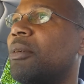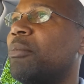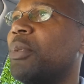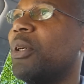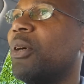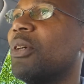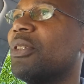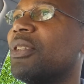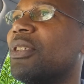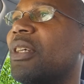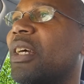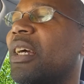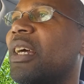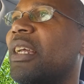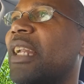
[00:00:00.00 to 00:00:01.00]
because
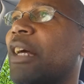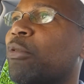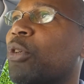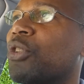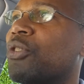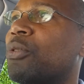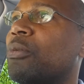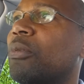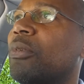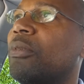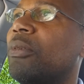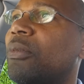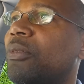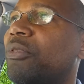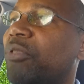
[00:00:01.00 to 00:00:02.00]
that was
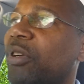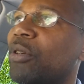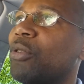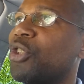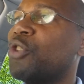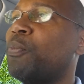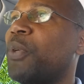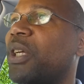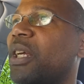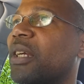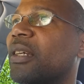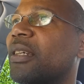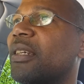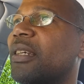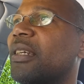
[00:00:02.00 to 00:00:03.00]
Pharaoh
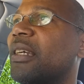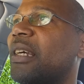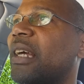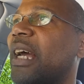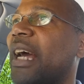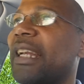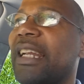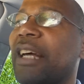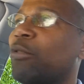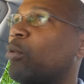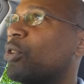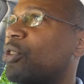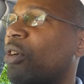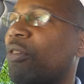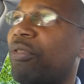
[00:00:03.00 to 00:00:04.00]
speaking. And that
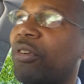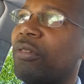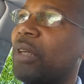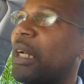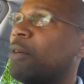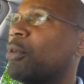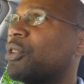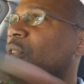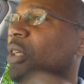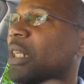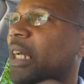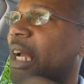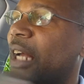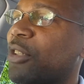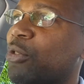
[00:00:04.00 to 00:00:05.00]
was not
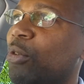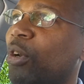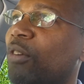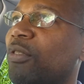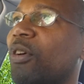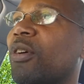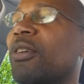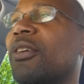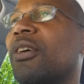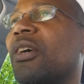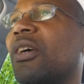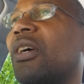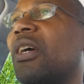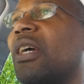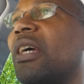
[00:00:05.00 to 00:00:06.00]
the counsel of God.
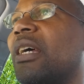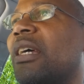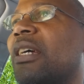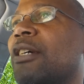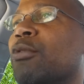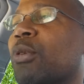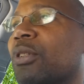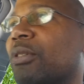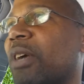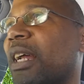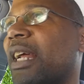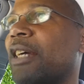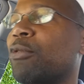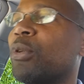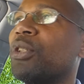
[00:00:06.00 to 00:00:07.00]
It was
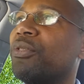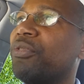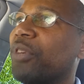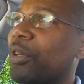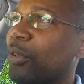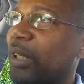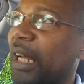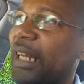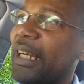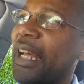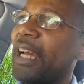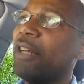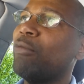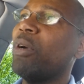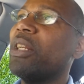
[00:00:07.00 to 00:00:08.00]
rather, it was Pharaoh that
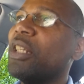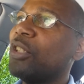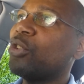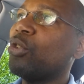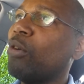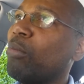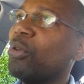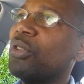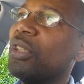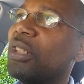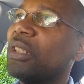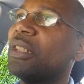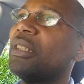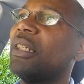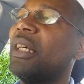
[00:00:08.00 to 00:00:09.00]
died when he saw
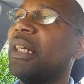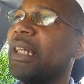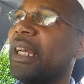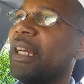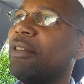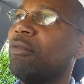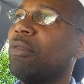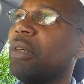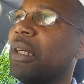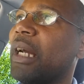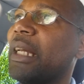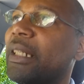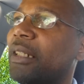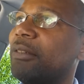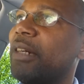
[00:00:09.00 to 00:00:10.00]
Moses again
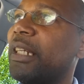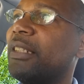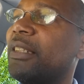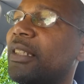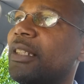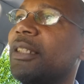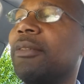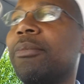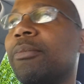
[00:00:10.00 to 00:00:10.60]
at the Red Sea.